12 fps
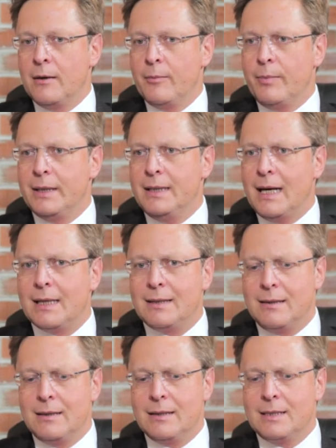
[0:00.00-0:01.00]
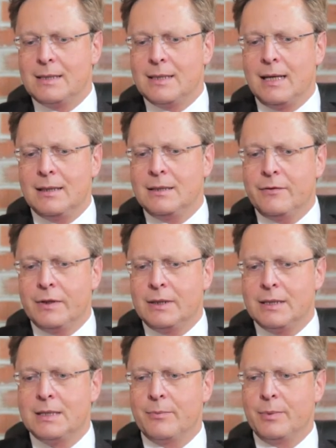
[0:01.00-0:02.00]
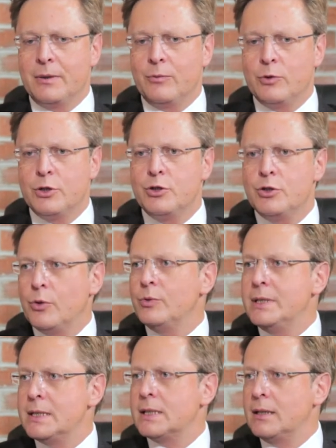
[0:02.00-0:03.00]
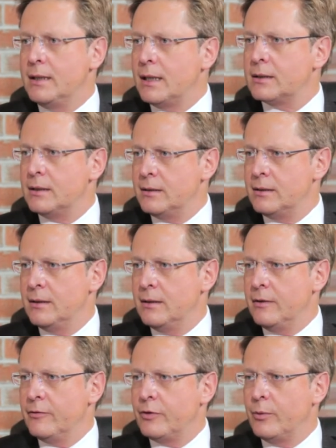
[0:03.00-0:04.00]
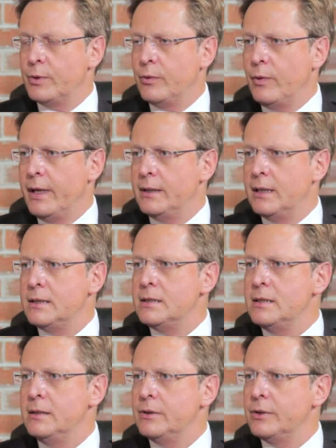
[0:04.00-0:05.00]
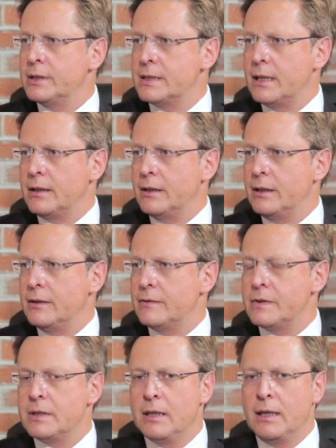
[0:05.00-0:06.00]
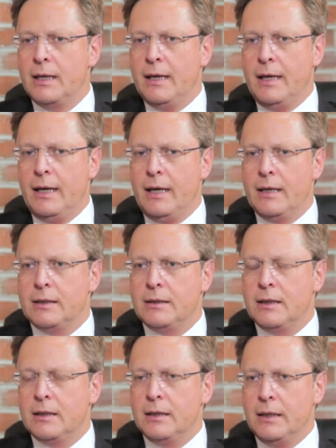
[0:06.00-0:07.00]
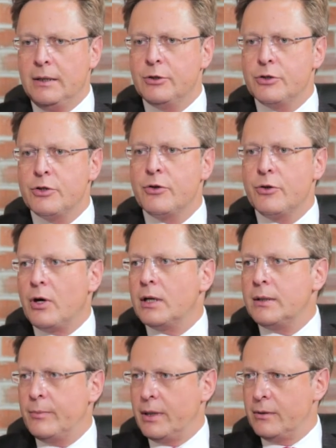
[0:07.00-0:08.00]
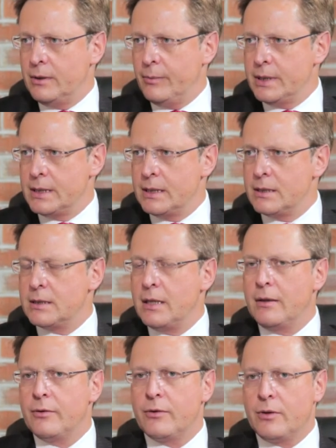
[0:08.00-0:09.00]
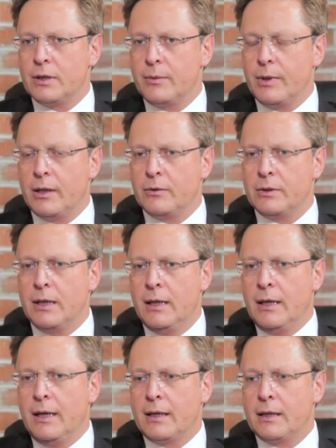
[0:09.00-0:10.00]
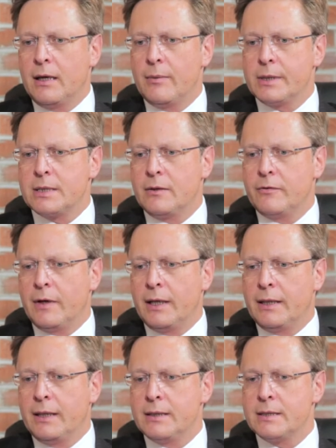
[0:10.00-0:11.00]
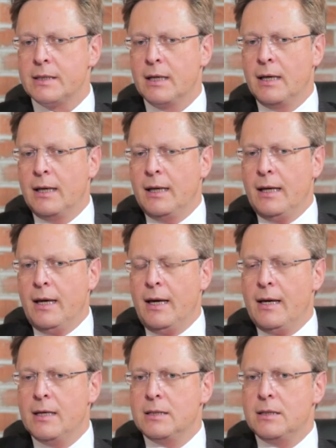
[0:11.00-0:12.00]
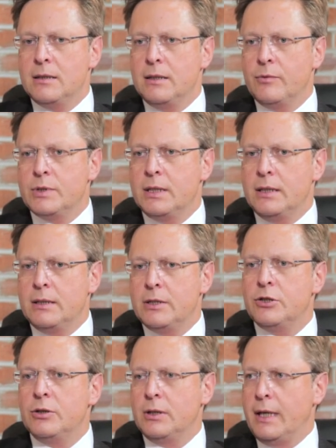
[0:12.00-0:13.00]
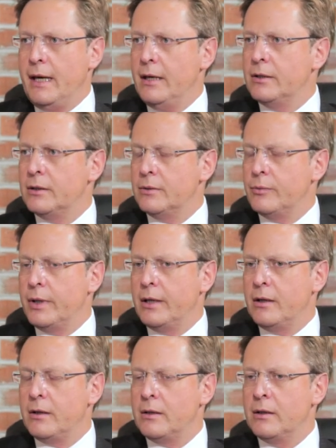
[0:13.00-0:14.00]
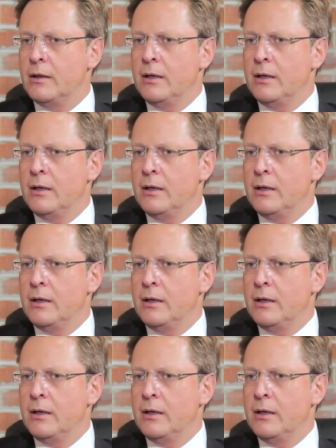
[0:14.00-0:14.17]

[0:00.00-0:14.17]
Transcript: But that scientific discipline was so disconnected from the way that senior executives and leaders thought about the business and thought about economics and finance. And there was an additional angle where